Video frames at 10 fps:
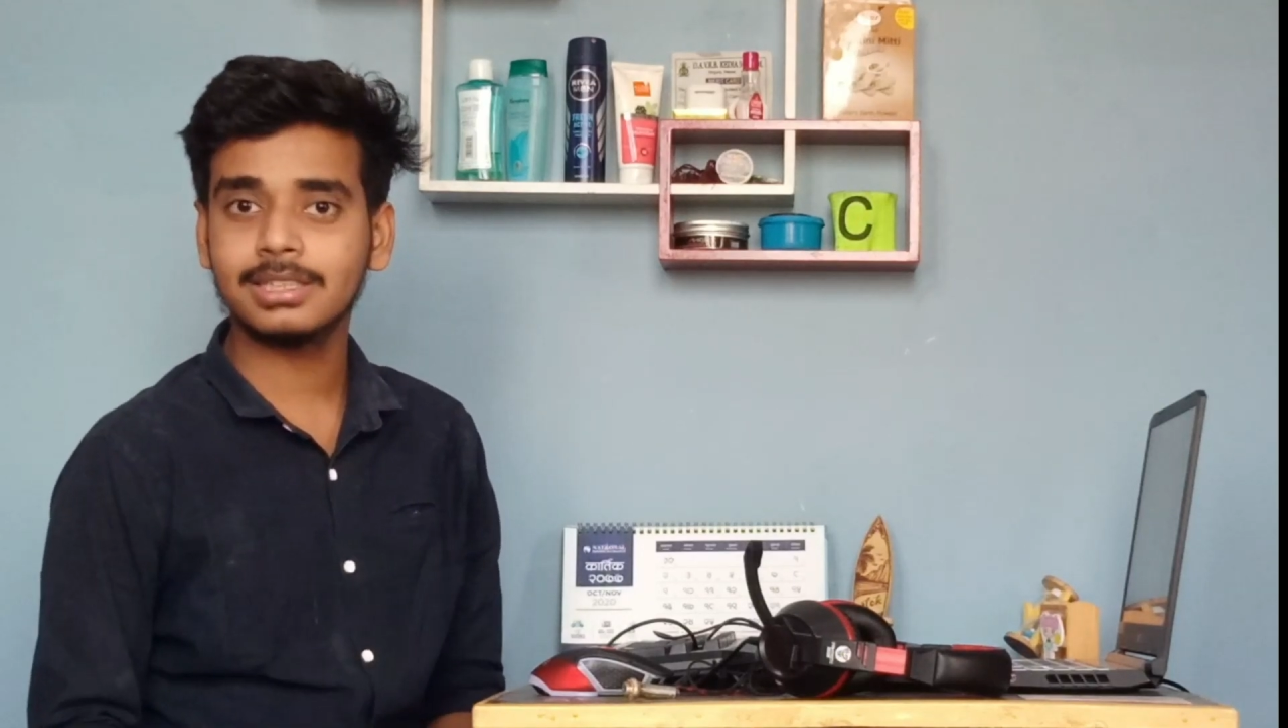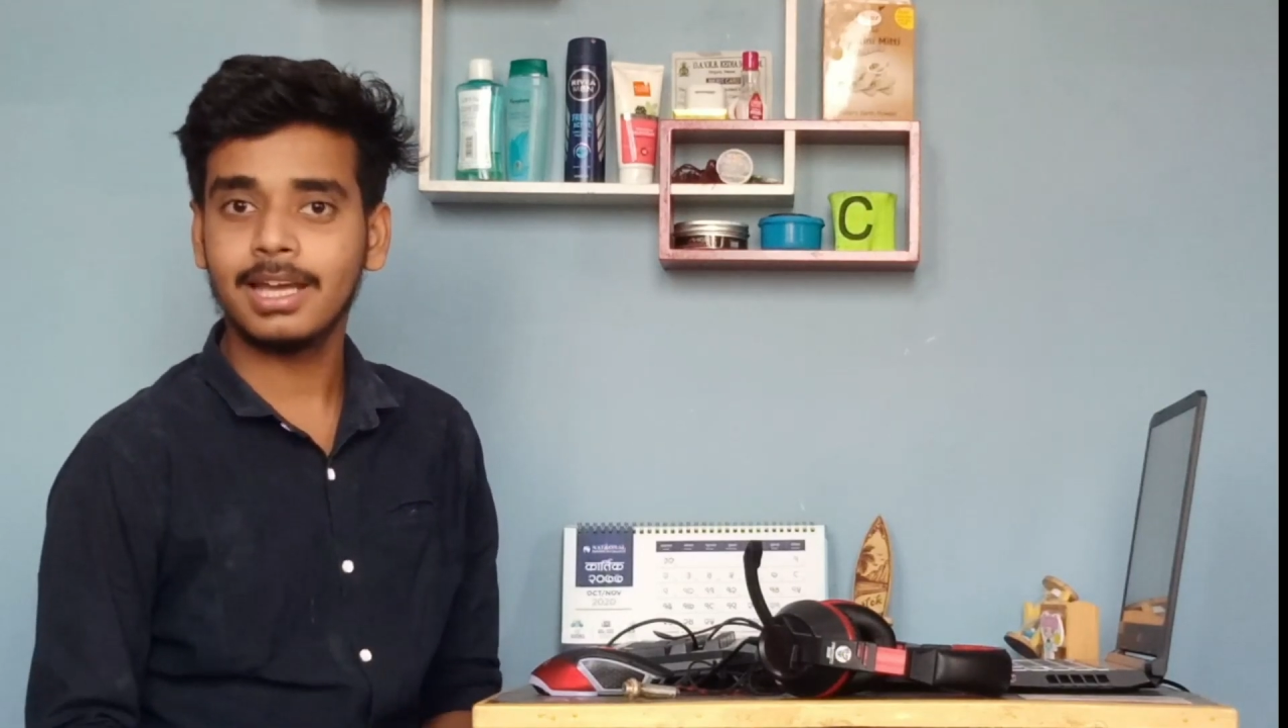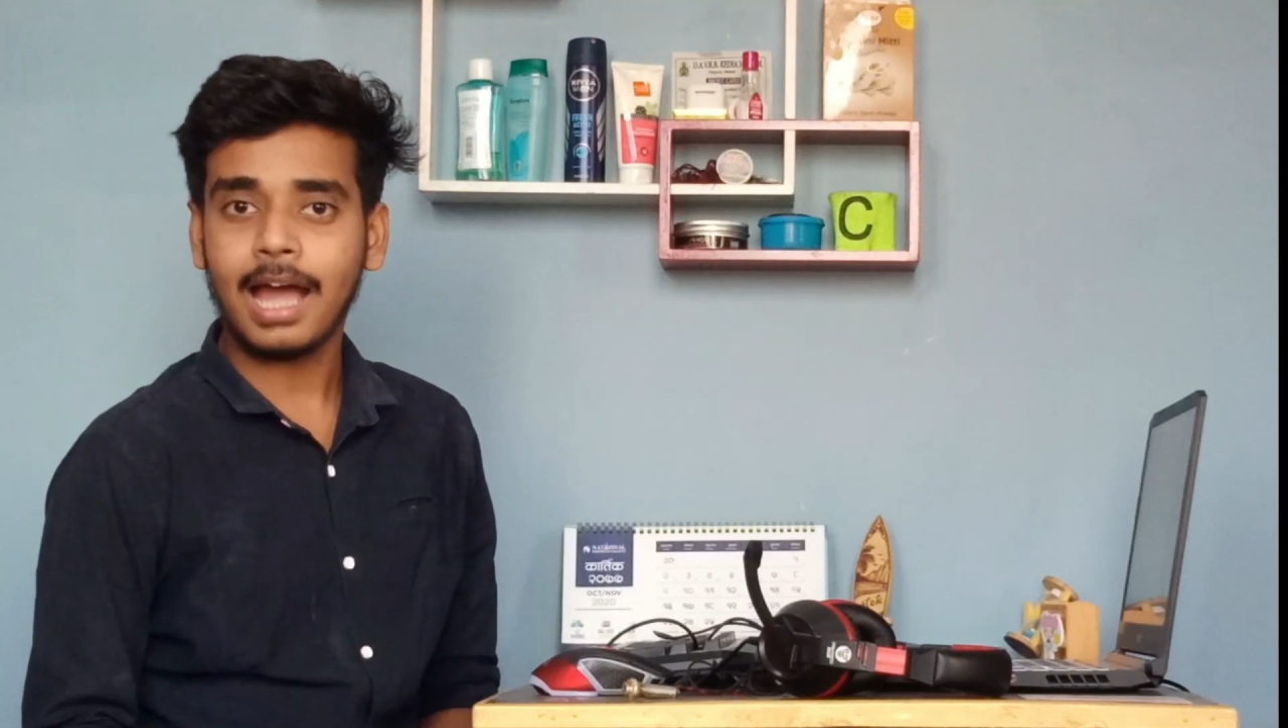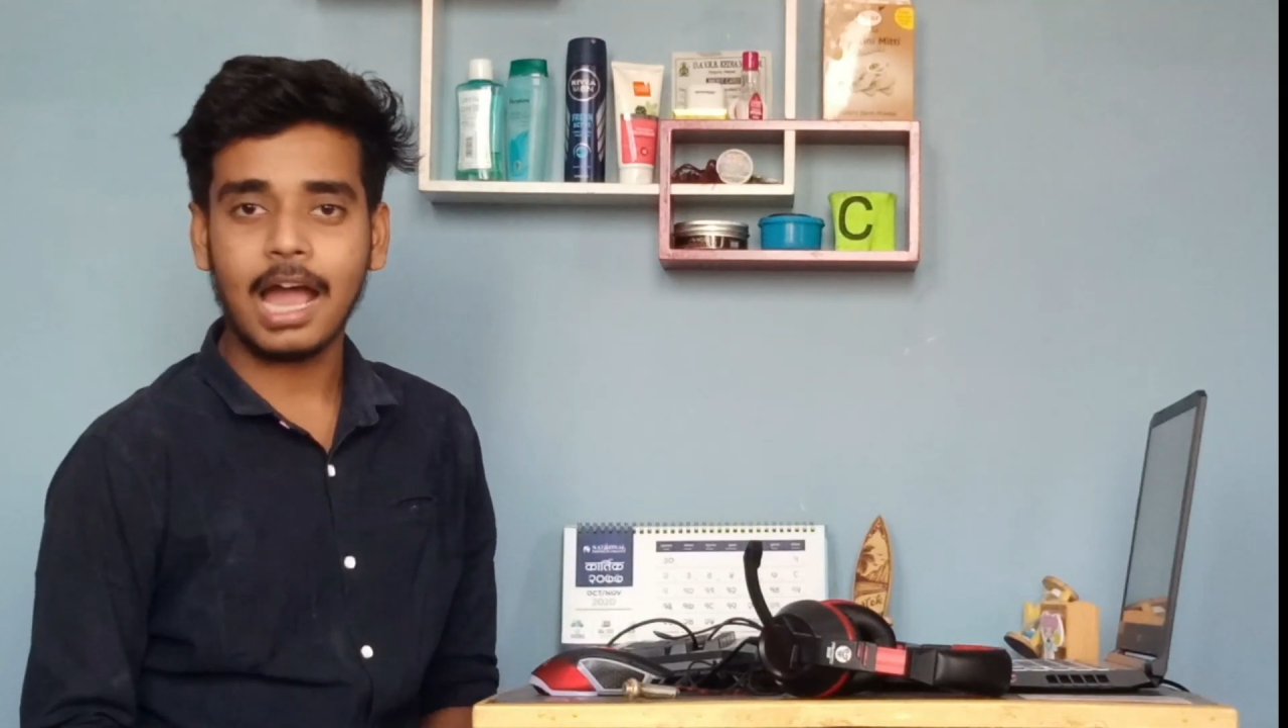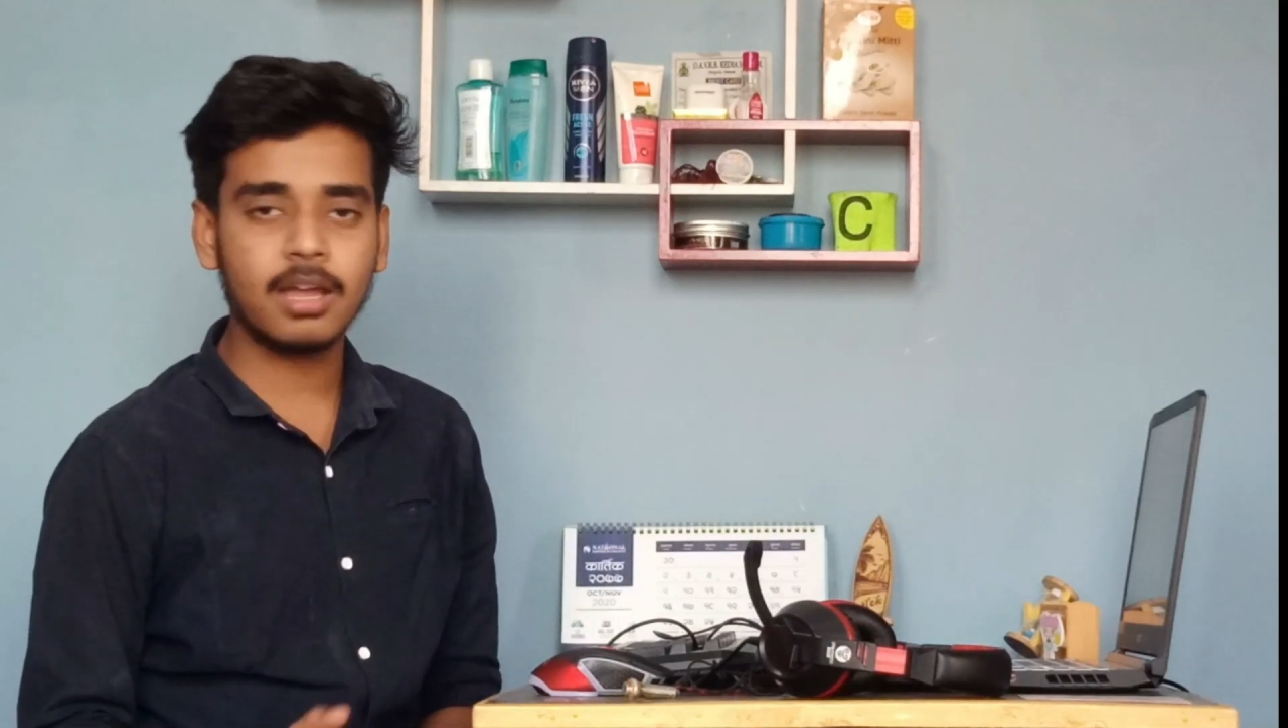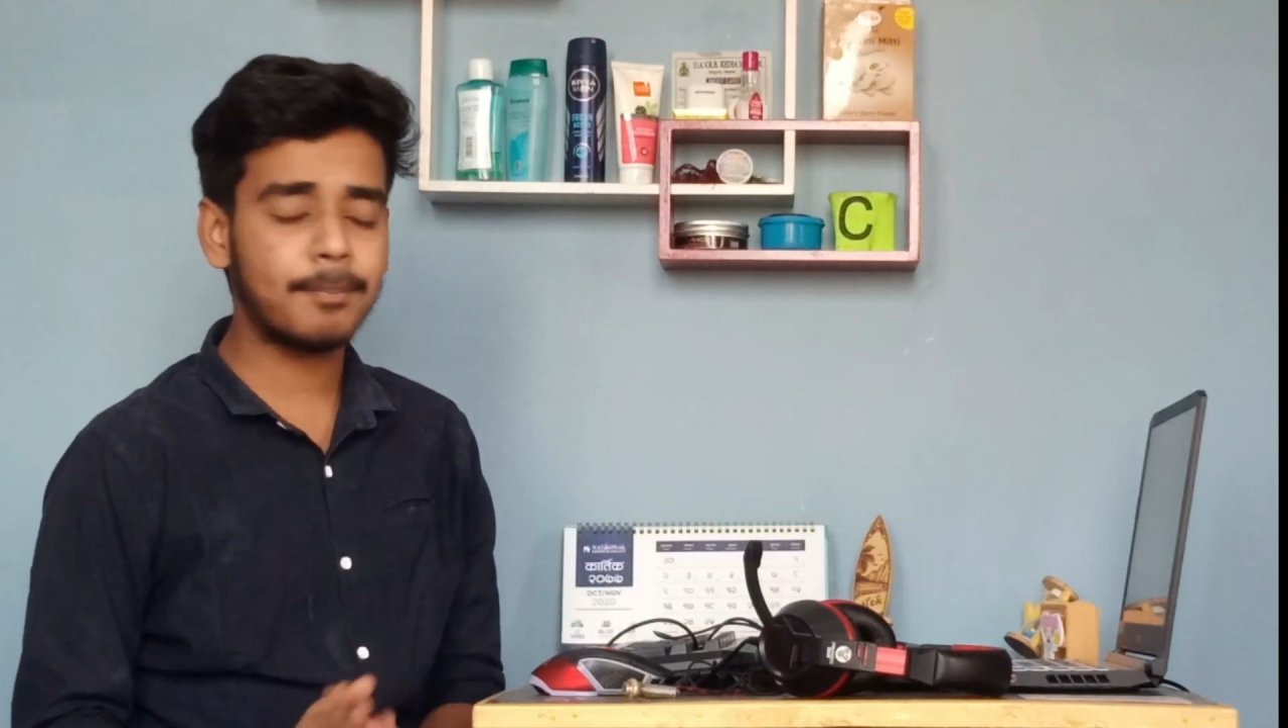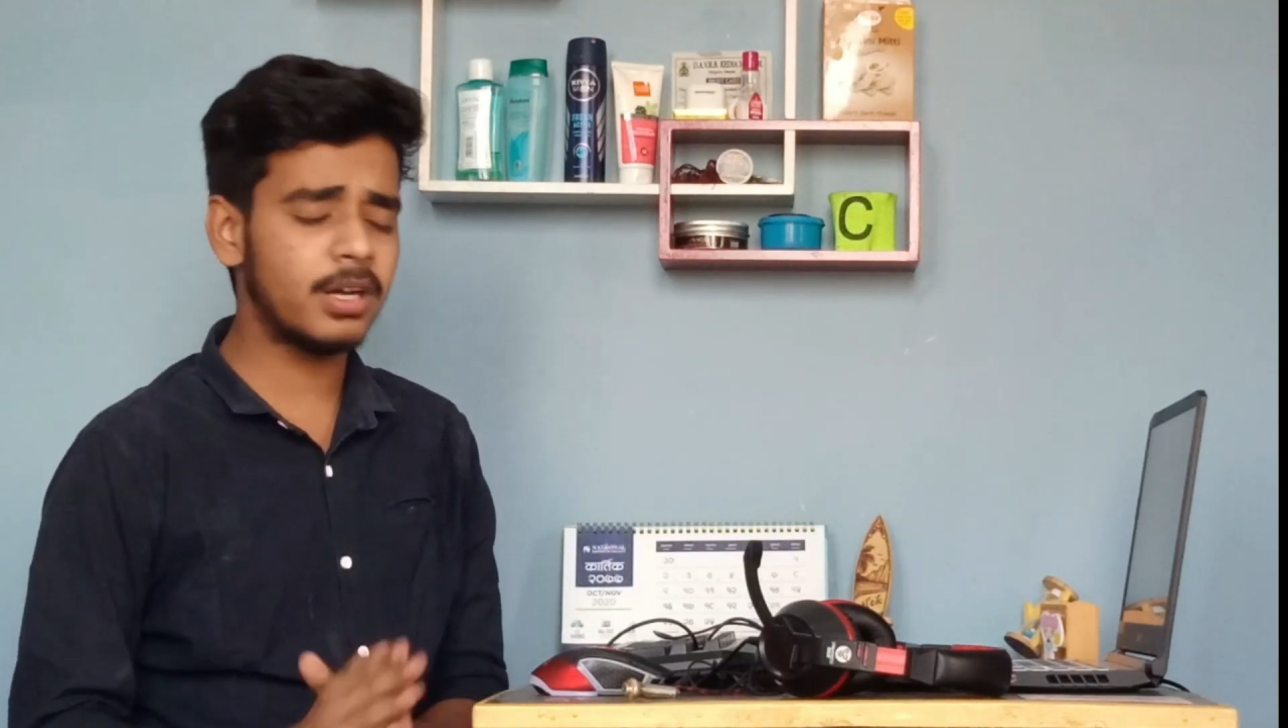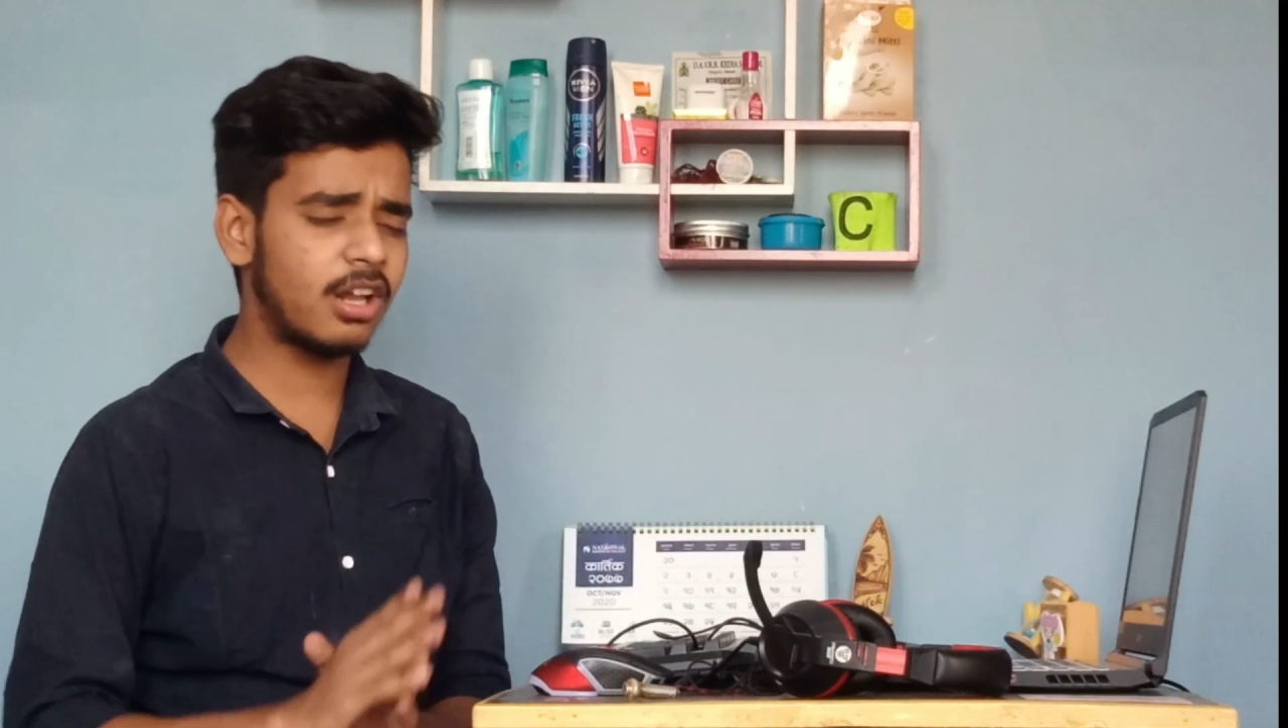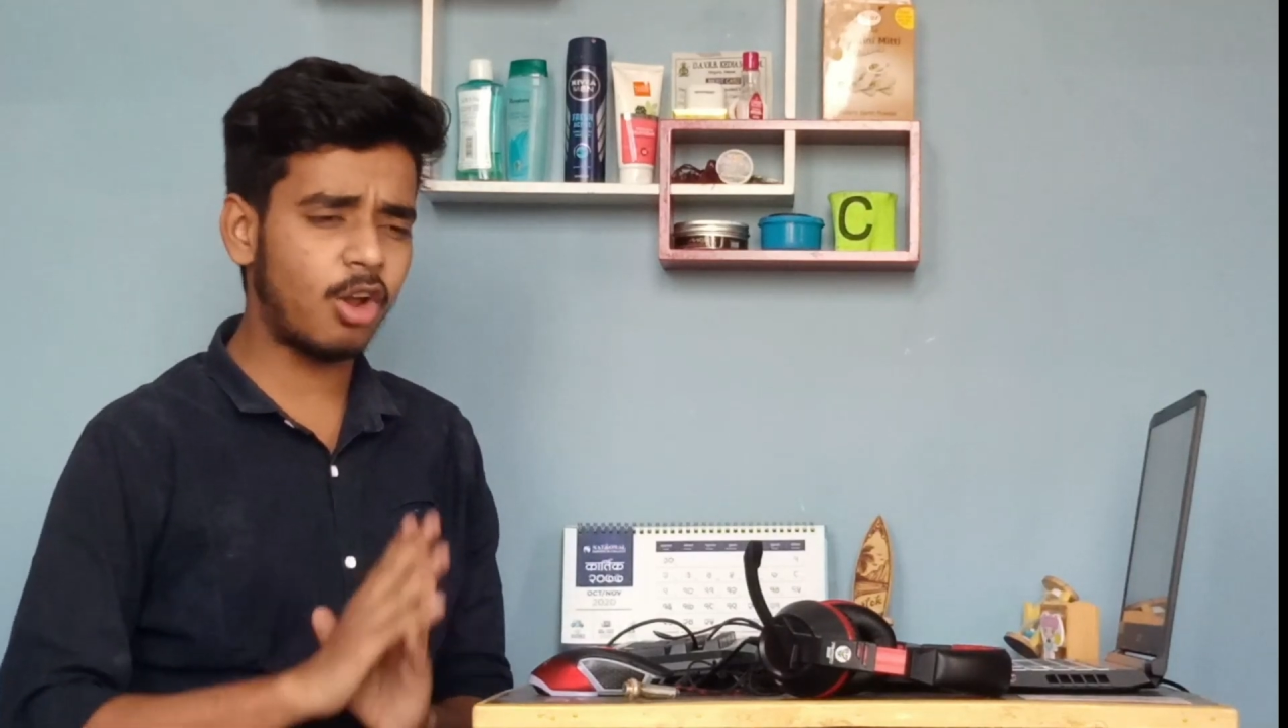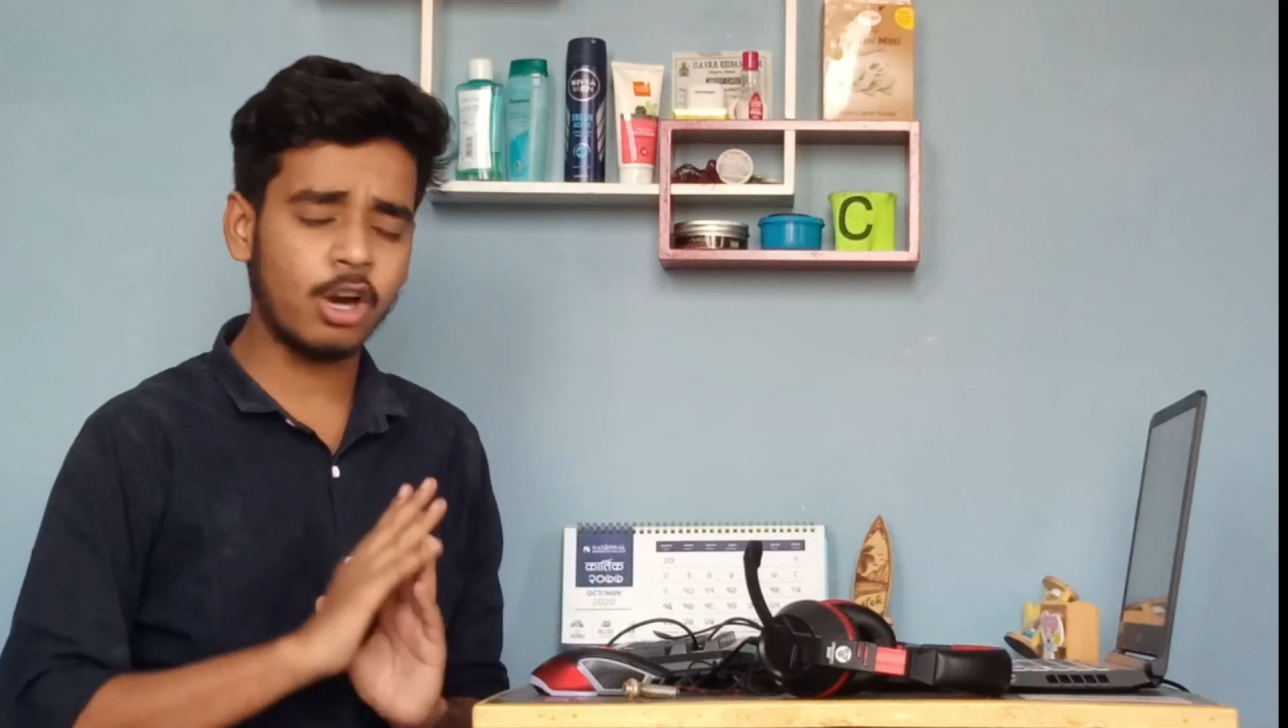I have played
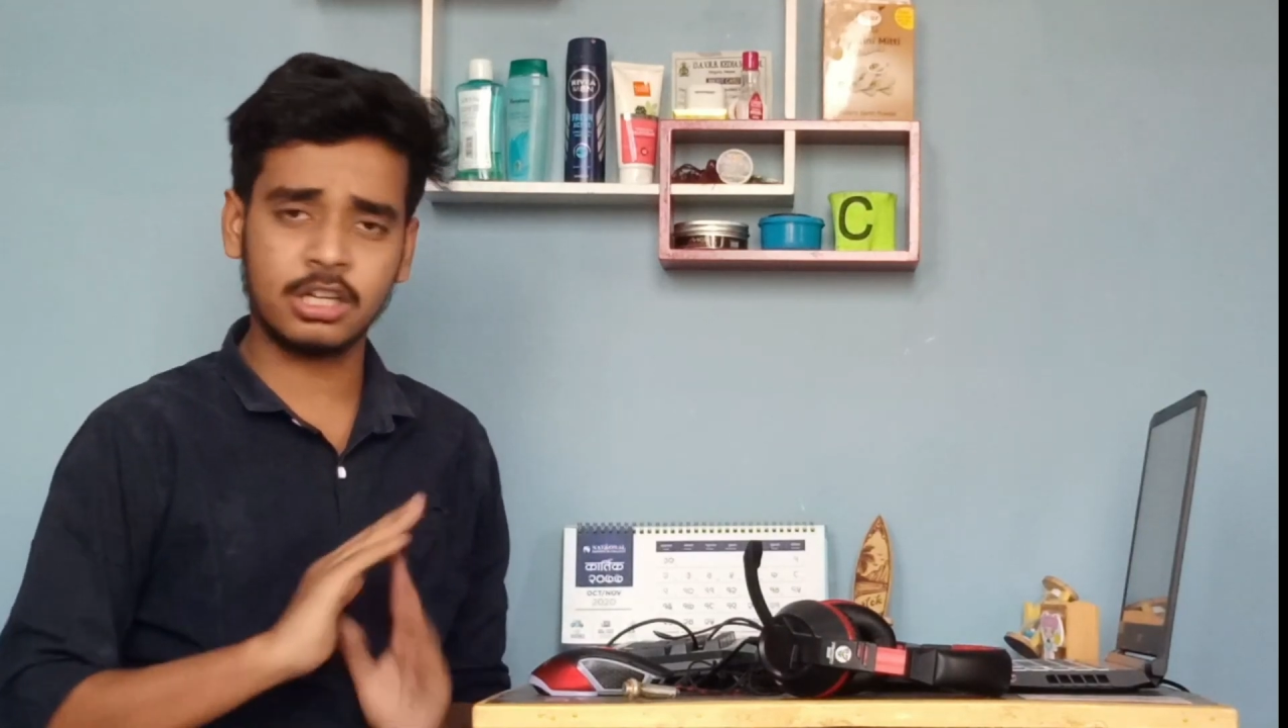a lot